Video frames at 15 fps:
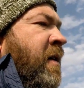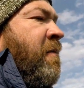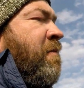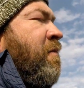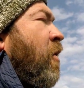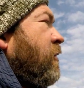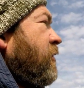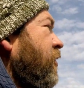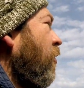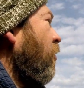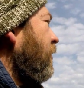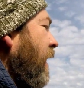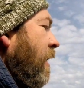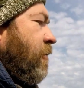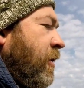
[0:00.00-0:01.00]
More so
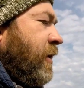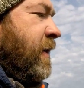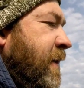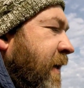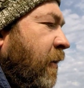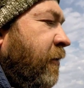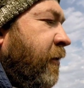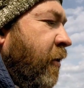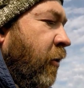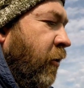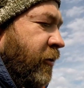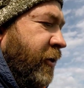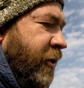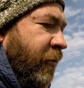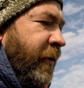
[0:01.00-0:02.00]
down on the south
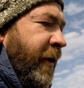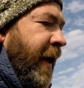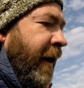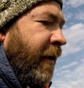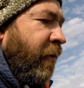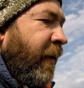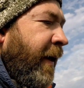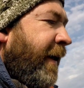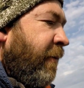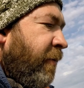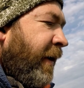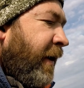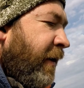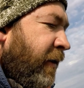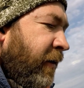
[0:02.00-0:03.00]
coast you can get away
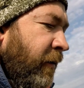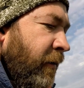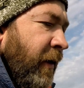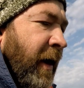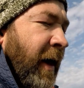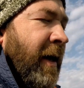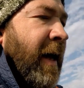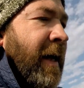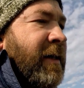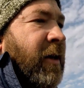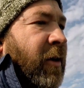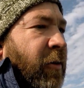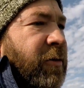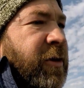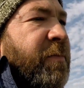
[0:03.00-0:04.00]
with a lesser
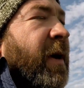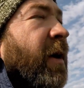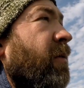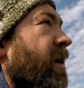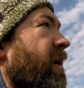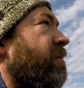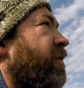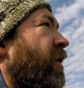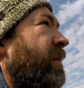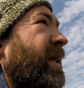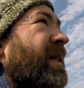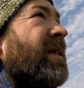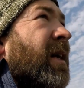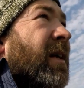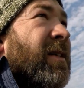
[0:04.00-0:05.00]
horsepower, probably
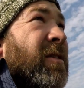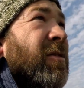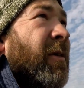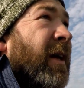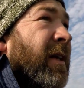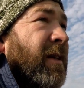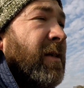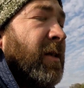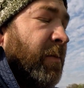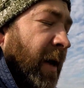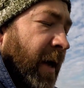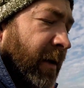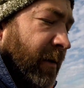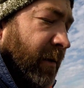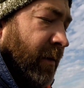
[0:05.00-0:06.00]
6 to 8 I
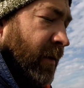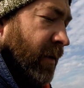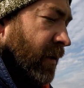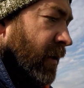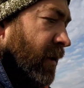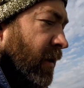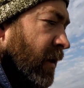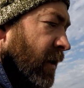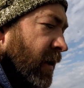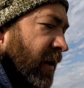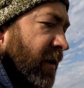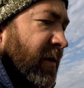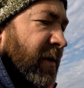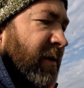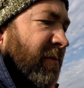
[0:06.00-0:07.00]
expect,
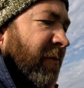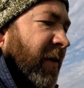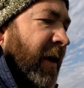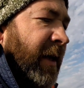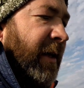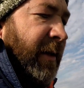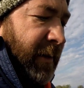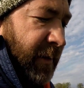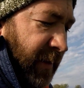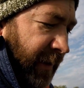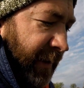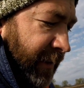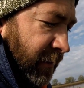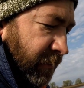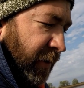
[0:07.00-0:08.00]
because there's very little
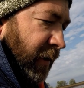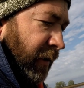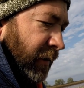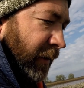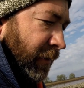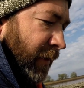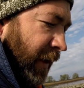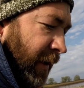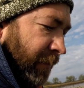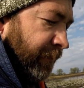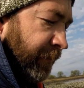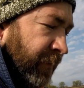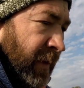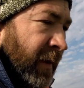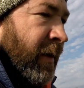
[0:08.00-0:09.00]
tidal pull down there.
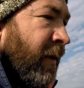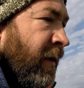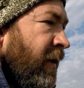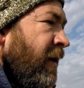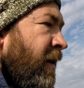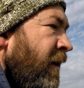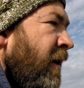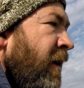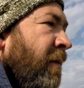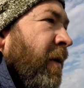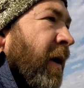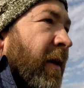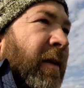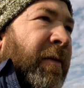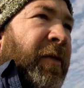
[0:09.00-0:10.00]

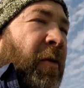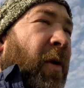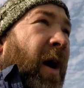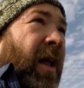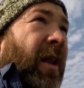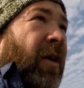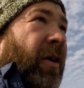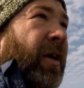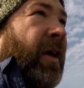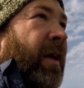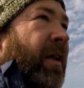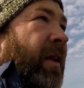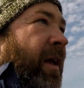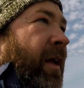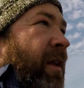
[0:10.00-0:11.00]
But if you are
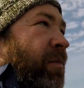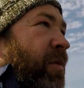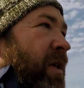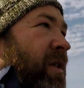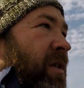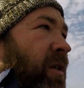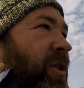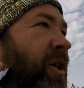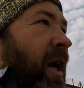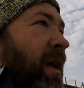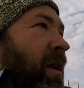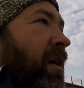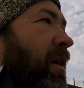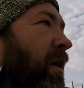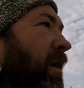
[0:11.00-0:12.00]
looking in the Bristol
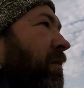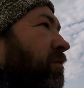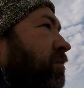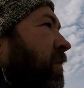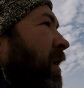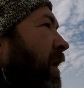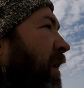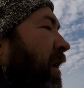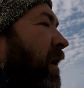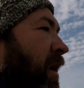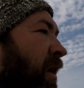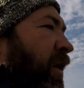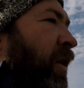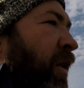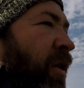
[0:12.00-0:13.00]
Channel,
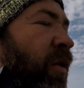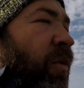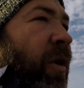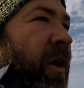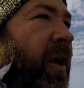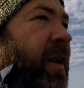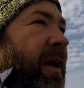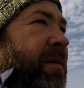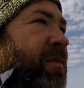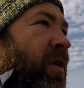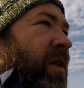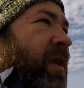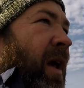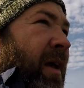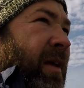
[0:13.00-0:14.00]
you want a
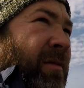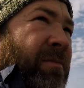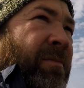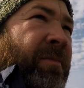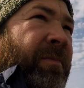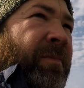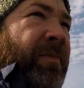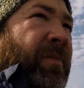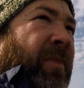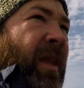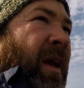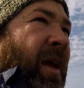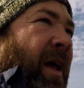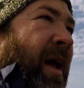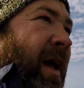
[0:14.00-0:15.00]
9.9,
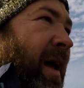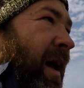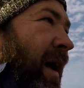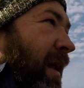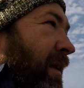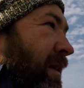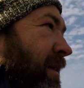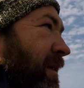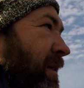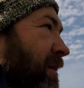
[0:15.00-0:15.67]
and